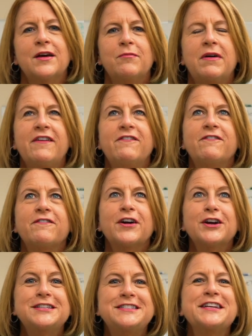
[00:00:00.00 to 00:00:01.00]
My
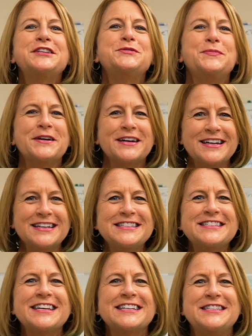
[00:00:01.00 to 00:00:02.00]
first
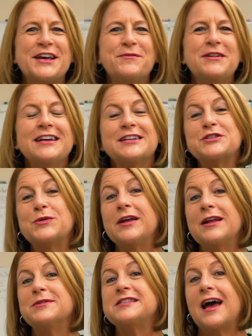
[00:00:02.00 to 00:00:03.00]
experience examining a
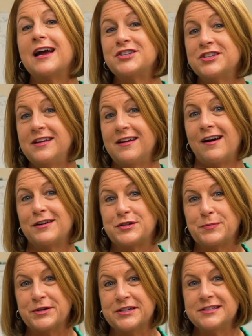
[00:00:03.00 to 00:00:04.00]
squid, it was actually an
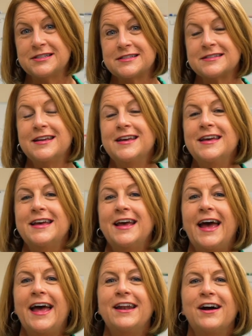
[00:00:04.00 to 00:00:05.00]
octopus.
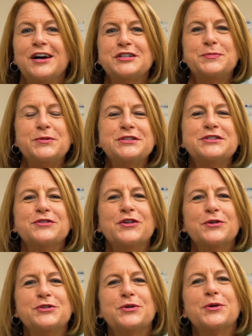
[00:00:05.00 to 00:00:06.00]
And octopus are
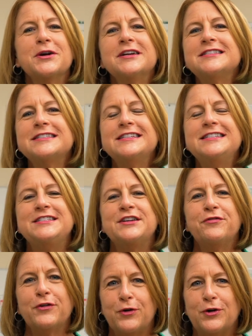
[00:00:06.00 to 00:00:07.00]
notoriously
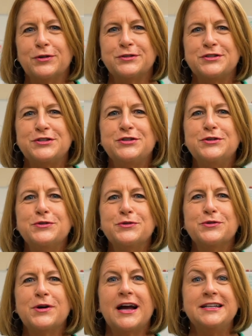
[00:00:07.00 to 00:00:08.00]
difficult
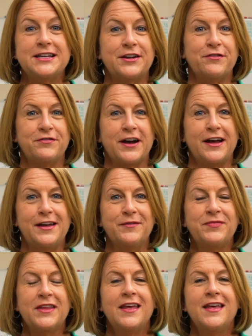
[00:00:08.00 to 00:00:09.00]
to identify.
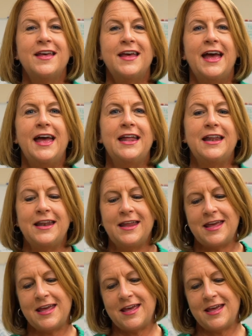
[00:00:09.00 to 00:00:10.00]
And
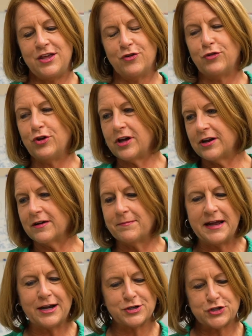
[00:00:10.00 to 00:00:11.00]
you look under a
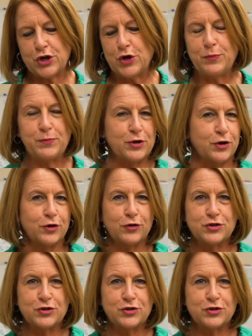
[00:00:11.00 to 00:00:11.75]
microscope, you're